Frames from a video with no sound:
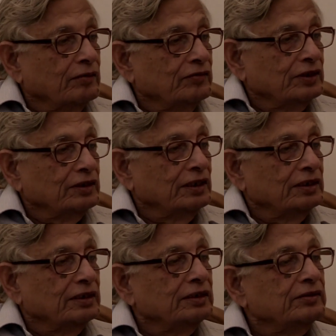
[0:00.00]
where
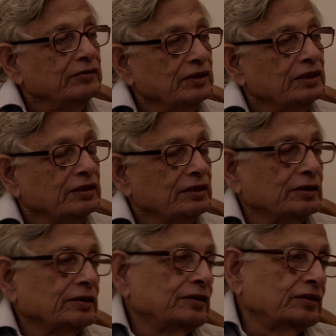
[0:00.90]
his
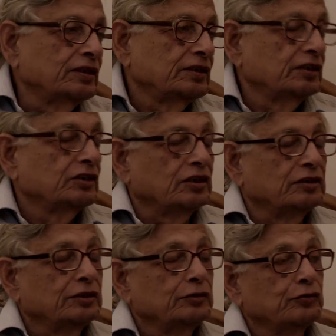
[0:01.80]
descendants
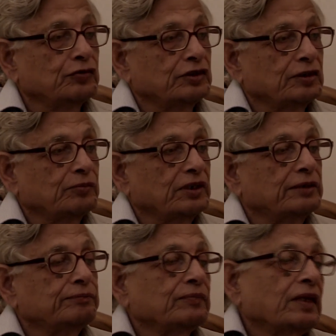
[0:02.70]
continued for some
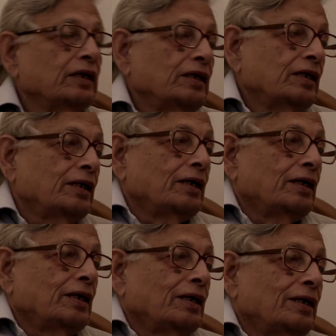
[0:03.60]

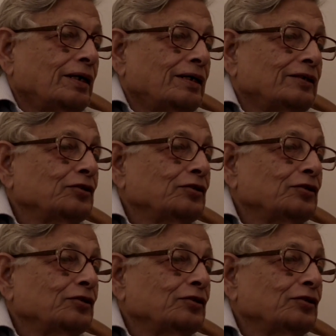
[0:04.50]
time.